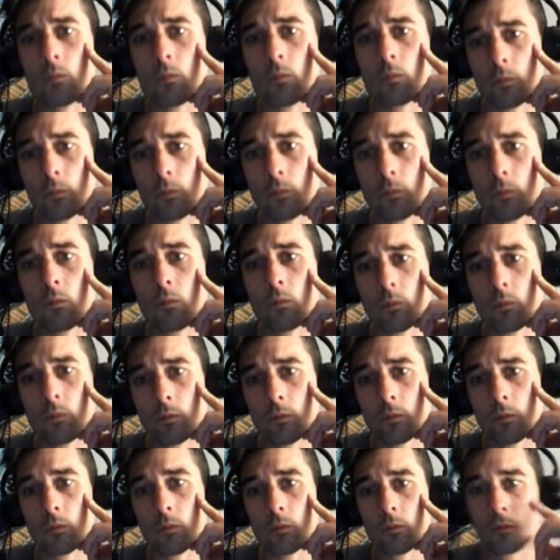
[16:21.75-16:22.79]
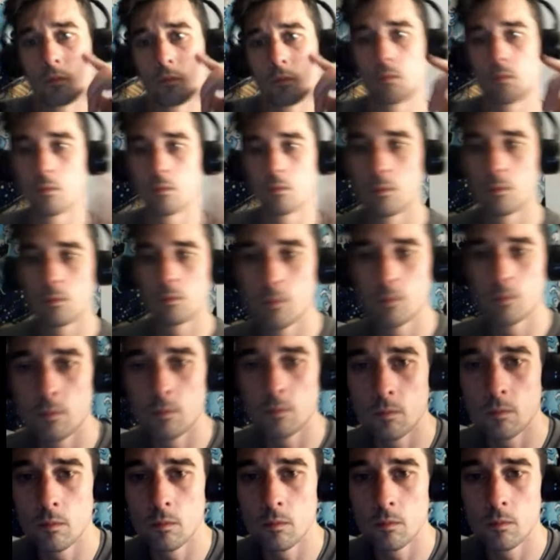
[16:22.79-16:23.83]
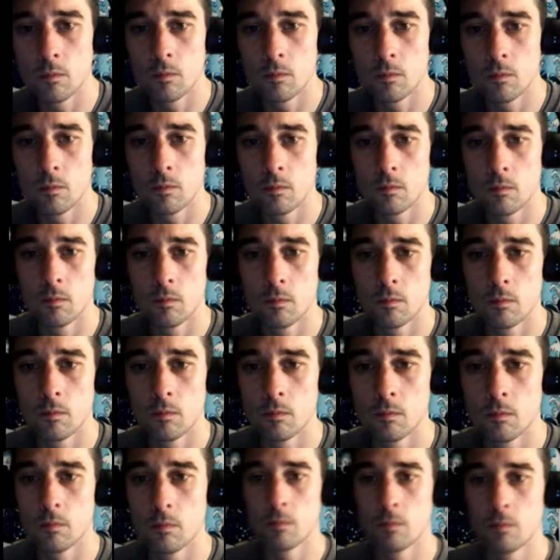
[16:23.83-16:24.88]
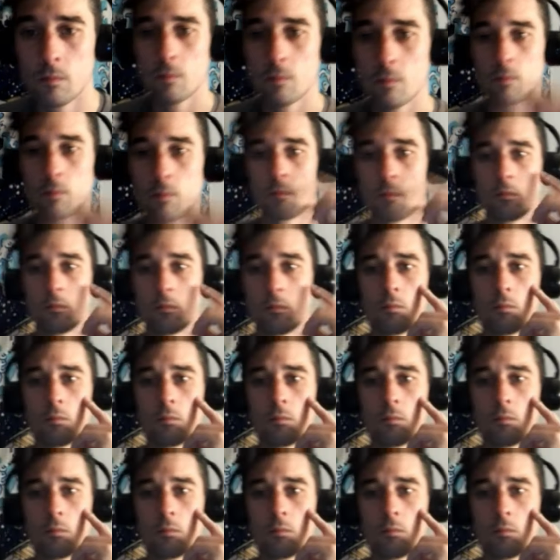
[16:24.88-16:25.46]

(silent)